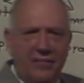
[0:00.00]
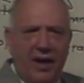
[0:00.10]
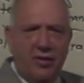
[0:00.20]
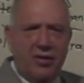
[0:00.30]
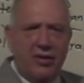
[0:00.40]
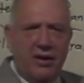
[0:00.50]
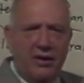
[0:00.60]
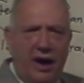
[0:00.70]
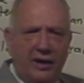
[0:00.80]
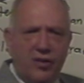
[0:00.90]
I was a
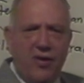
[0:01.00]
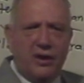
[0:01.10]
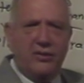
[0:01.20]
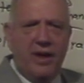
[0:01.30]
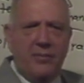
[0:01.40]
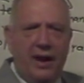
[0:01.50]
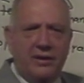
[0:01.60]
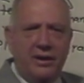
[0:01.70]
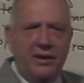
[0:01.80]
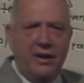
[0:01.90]
young instructor at
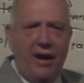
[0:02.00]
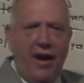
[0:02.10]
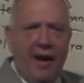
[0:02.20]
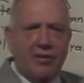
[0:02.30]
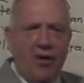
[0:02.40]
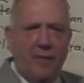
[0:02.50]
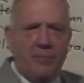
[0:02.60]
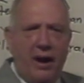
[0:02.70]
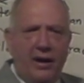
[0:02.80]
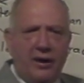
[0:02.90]
MIT. I stopped
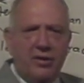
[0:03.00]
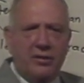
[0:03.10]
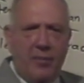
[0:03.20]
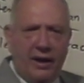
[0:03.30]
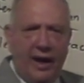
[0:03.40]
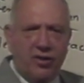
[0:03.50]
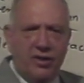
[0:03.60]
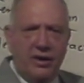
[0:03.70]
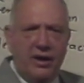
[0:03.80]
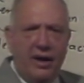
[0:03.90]
my
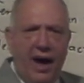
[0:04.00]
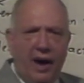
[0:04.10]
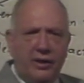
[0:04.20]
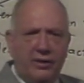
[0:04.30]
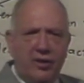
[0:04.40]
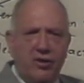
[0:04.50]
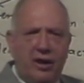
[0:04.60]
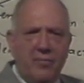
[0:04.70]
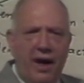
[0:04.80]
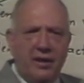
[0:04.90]
lecture. I looked at this
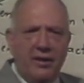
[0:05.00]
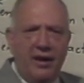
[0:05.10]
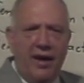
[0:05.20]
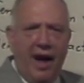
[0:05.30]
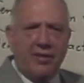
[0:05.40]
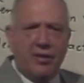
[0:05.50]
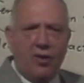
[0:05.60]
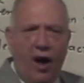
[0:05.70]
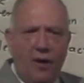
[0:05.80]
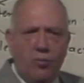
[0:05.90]
young man. I said,
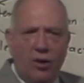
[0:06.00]
"Tom,